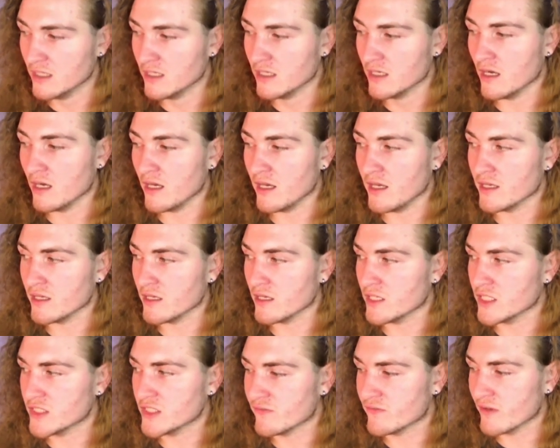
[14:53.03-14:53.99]
A
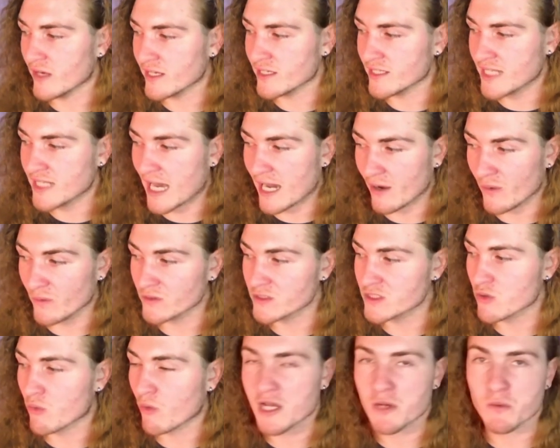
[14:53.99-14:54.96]
VitaDAO,
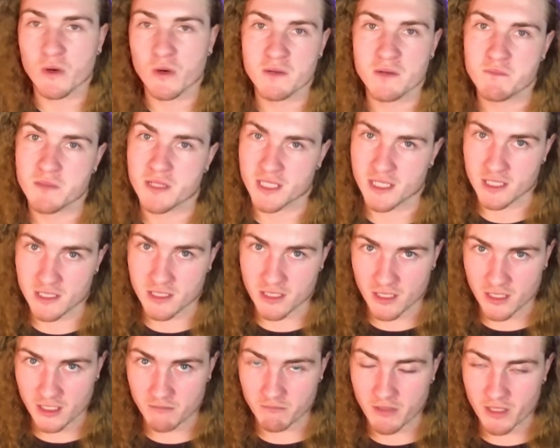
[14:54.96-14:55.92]
twenty-one million
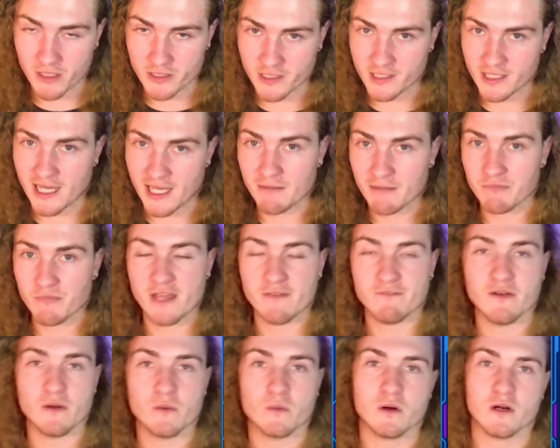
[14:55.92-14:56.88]
dollar market cap.
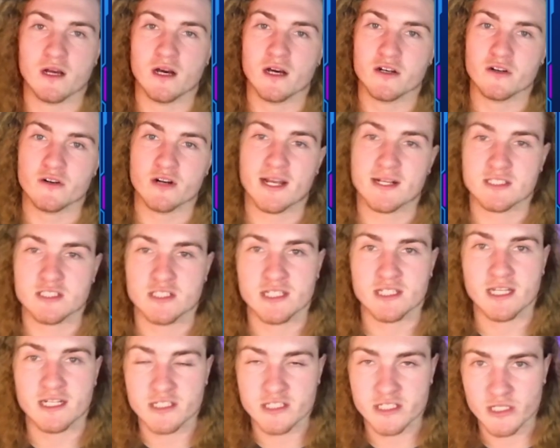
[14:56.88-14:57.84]
If it were to one hundred X, you
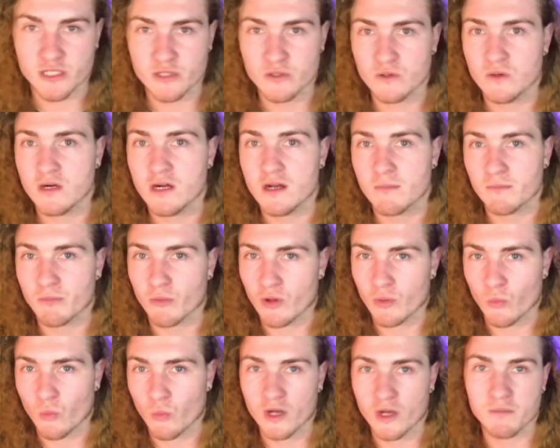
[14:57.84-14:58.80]
get a two point
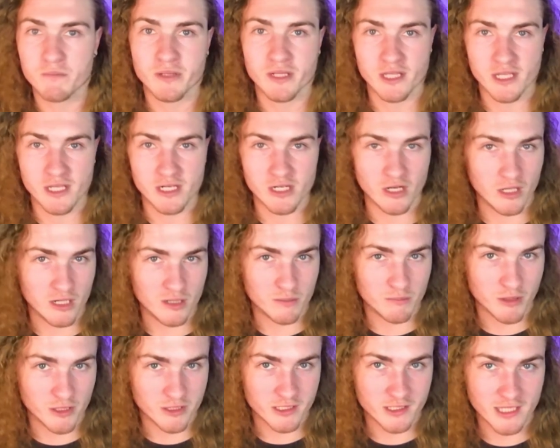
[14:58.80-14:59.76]
one billion dollar
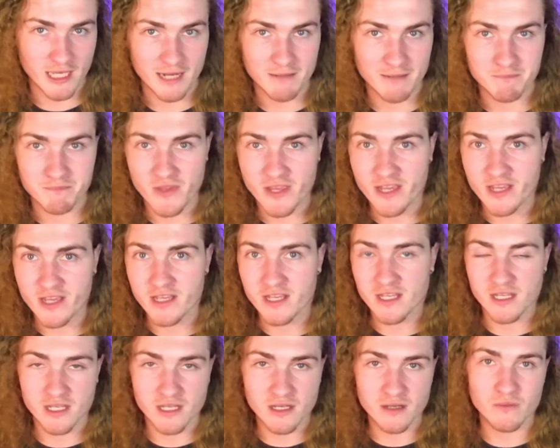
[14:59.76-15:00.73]
market cap,
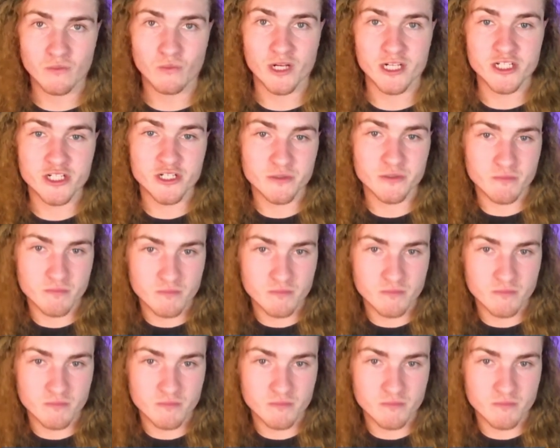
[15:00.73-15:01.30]
which